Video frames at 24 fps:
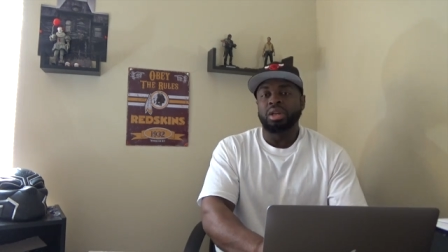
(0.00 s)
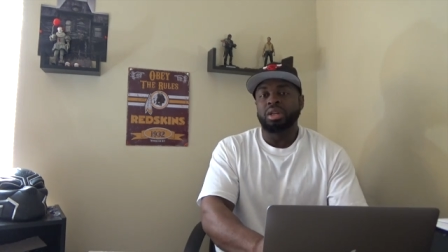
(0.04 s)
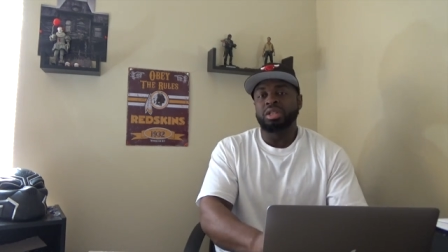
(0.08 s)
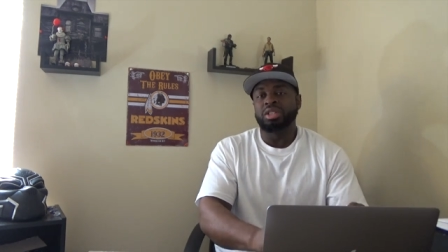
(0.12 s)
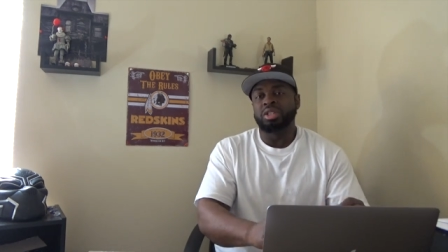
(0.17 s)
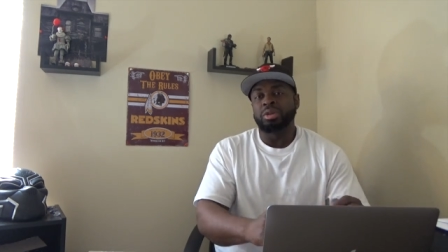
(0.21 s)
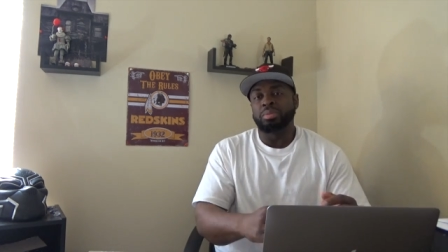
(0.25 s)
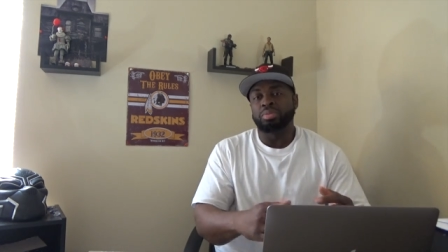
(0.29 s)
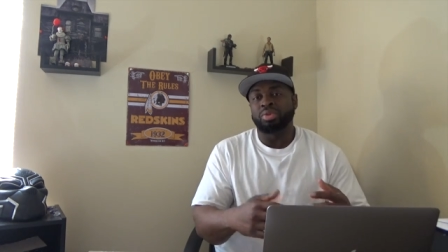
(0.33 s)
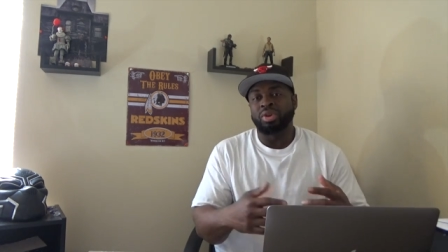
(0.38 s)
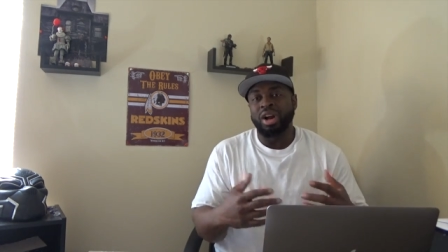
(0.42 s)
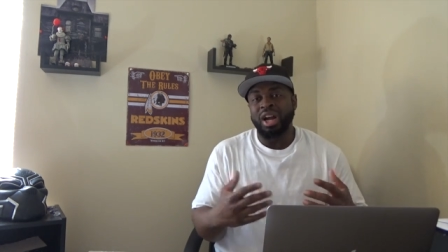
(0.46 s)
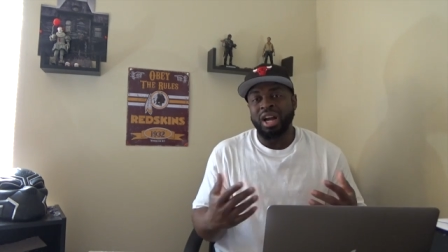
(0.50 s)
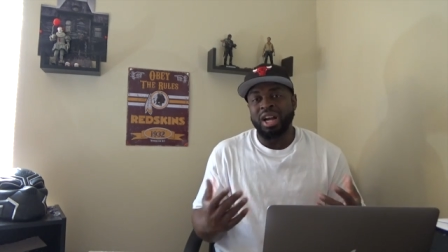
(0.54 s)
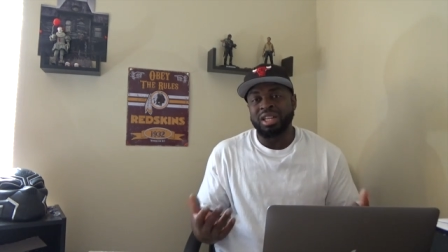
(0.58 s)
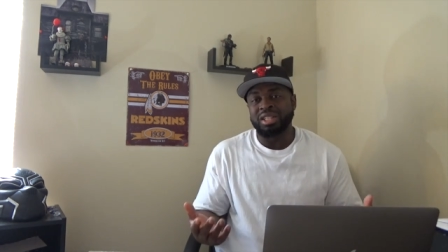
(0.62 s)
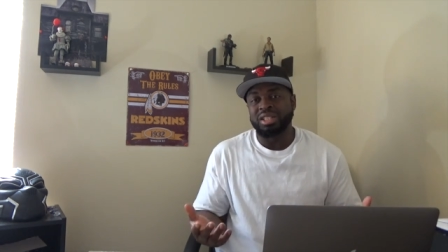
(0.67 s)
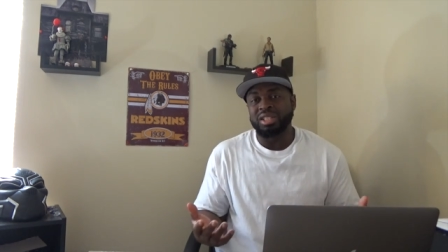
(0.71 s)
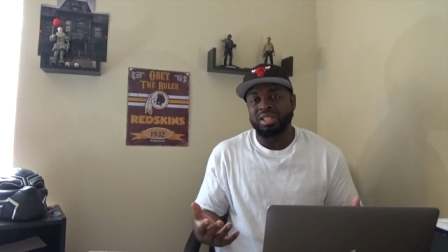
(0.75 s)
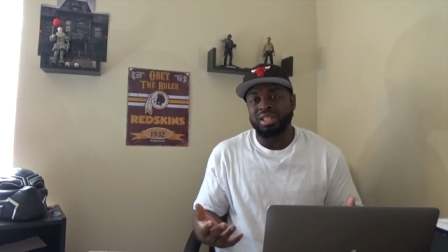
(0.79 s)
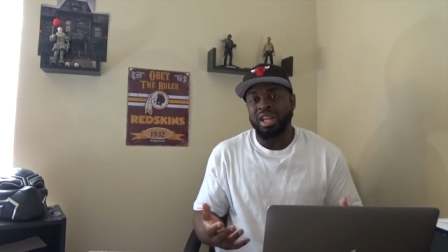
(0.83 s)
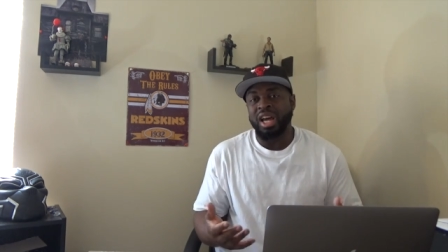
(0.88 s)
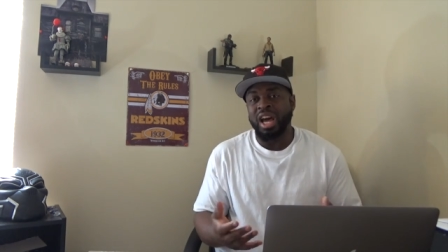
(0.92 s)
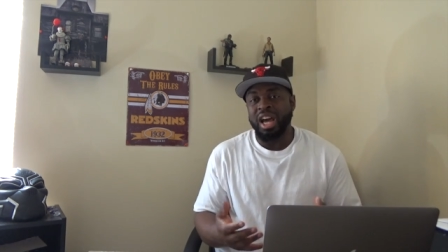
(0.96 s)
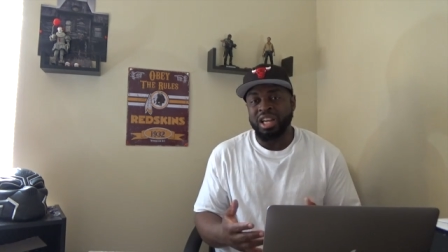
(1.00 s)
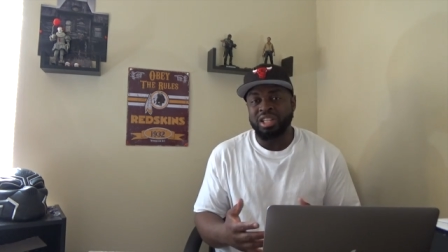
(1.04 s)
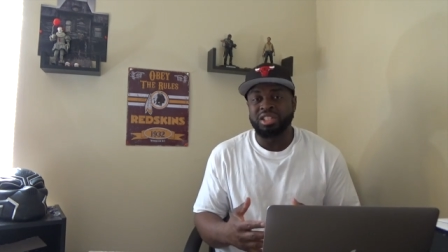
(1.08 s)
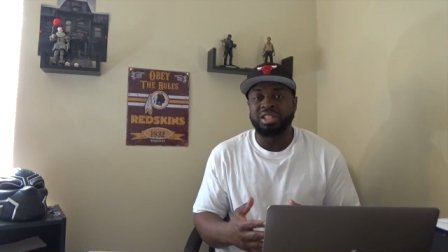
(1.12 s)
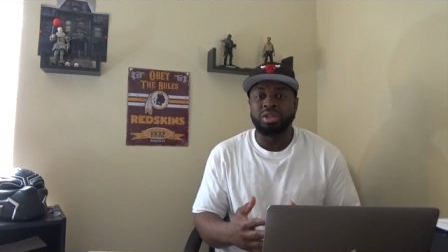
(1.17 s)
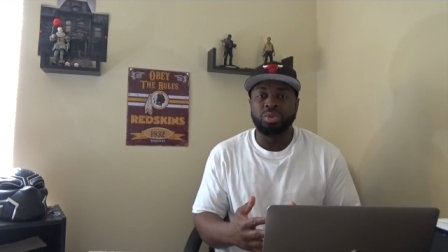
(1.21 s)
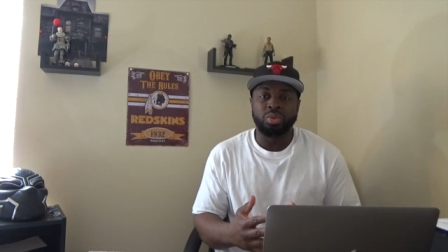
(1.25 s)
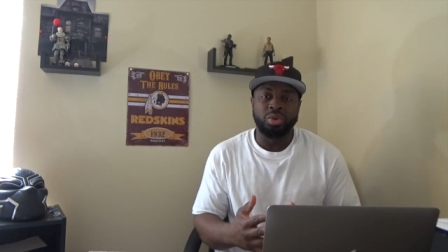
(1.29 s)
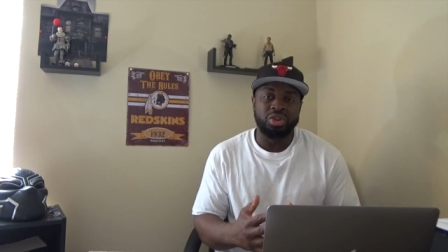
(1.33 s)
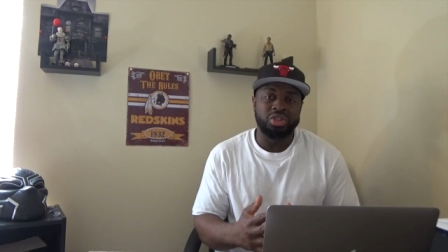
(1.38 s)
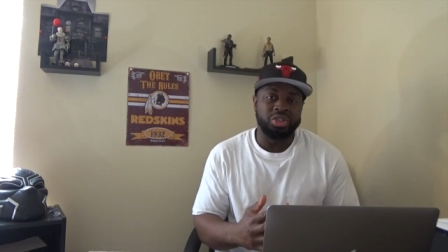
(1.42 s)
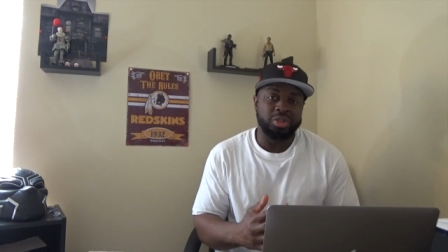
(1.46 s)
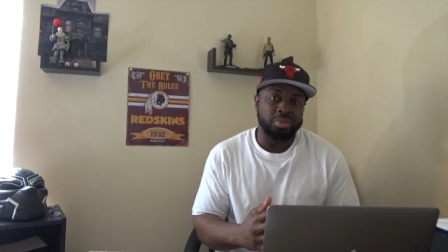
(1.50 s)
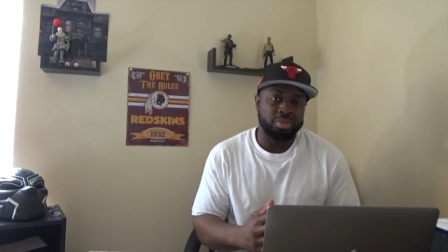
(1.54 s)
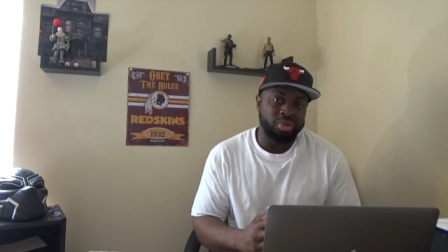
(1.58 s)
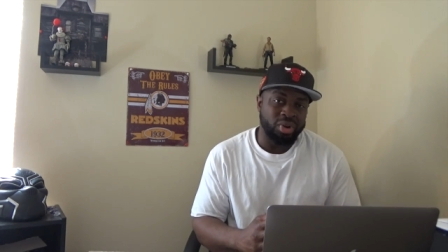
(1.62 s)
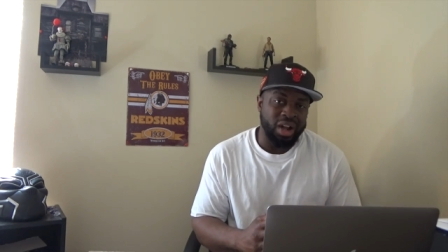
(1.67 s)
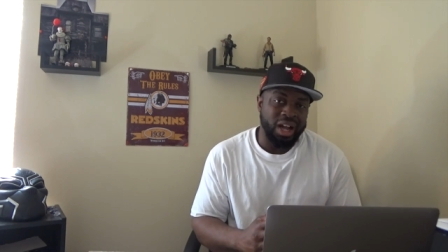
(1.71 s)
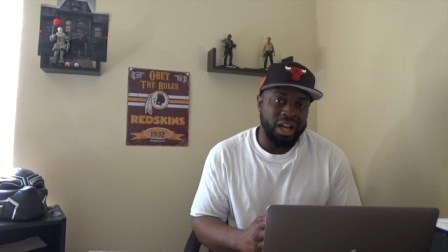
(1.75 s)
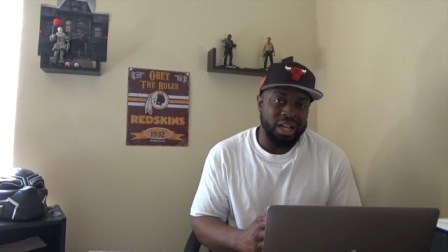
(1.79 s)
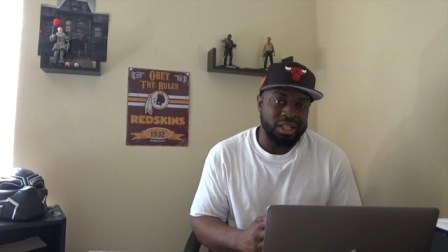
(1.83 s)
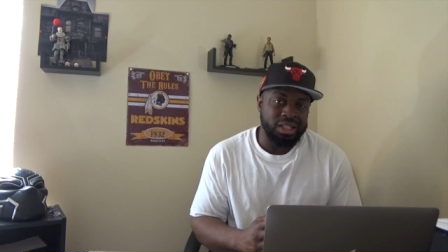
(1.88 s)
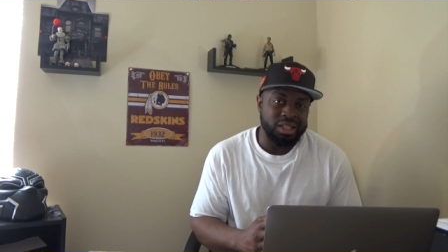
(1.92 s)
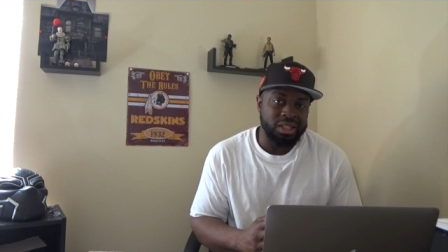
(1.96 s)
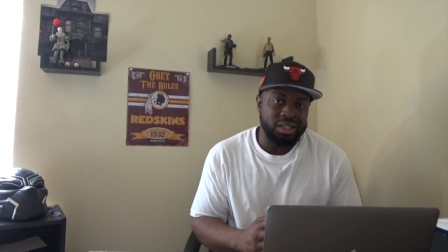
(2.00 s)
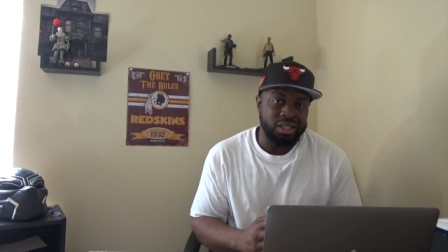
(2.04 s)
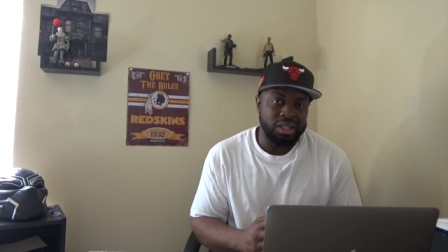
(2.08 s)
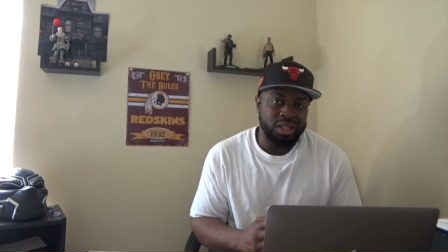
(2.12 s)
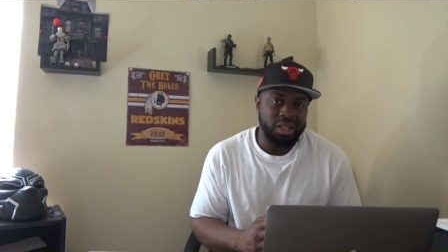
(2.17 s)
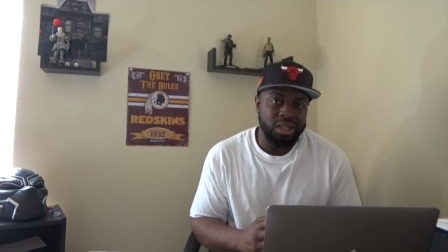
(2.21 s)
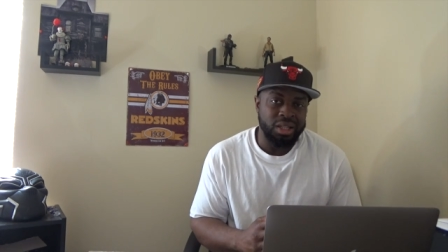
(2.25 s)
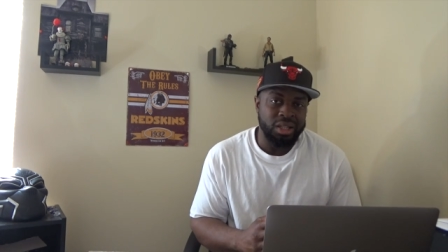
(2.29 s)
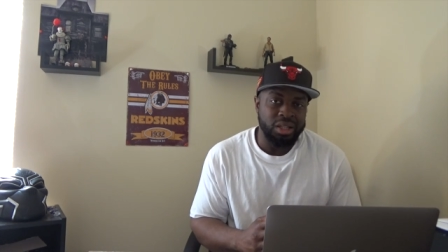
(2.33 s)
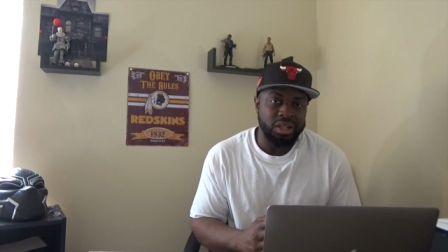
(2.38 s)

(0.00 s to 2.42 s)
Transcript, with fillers: surprises actually were surprises.